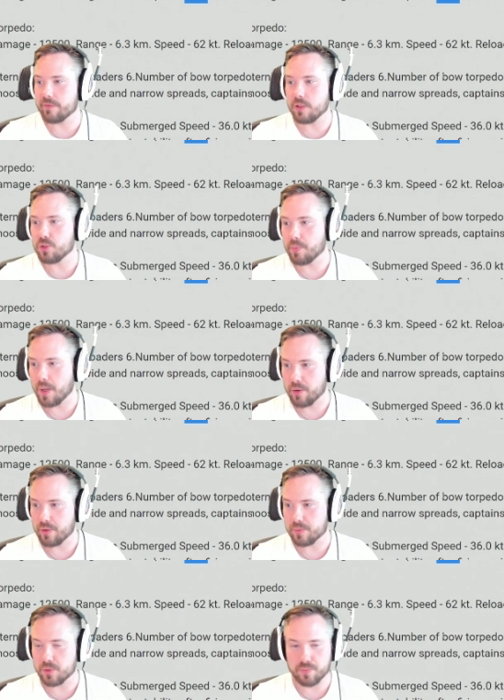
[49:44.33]
the new power
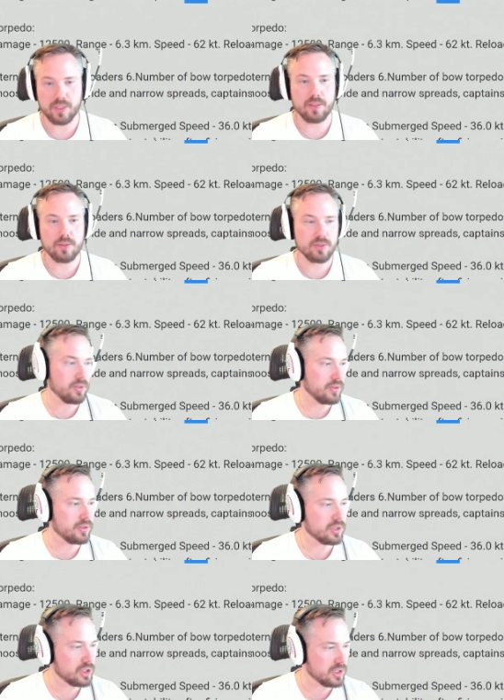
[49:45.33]
creep torpedo, so you're
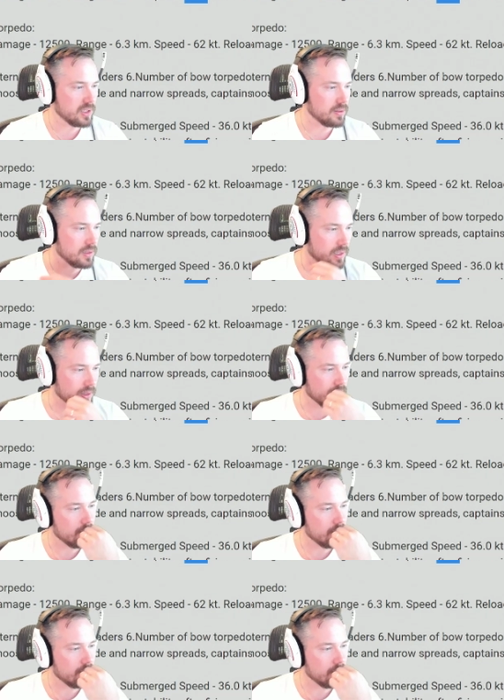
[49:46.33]
just shit out of luck.